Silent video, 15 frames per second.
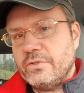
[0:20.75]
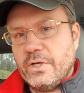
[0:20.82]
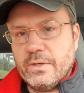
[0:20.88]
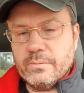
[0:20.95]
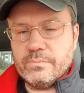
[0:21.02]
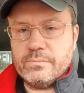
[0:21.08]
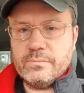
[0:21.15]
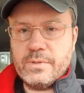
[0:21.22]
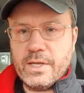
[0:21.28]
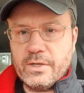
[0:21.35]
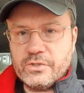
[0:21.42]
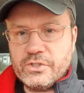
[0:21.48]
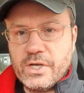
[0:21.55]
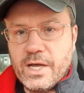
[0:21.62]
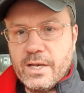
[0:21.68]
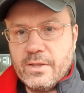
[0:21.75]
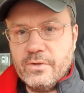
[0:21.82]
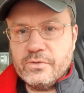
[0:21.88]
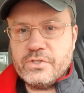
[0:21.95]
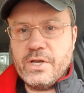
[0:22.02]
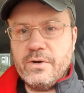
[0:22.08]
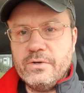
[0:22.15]
I'll take a shot of
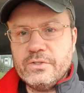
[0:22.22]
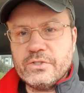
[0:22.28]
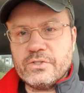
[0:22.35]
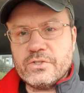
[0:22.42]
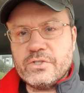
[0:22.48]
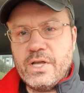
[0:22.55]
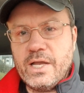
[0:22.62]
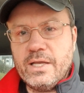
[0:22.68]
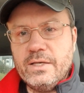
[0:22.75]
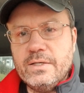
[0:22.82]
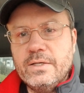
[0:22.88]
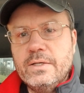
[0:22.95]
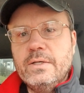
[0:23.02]
those here in just a second.